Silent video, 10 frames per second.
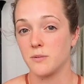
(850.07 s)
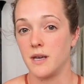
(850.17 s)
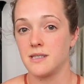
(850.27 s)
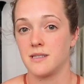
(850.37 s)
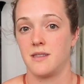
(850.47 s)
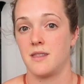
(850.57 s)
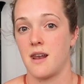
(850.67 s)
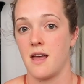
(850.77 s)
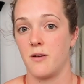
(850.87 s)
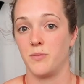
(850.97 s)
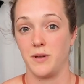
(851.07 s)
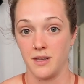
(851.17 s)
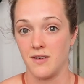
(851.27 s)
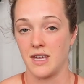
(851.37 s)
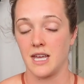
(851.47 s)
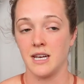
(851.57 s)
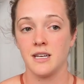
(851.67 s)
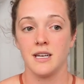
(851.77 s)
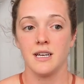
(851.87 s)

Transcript: space that I would be living in.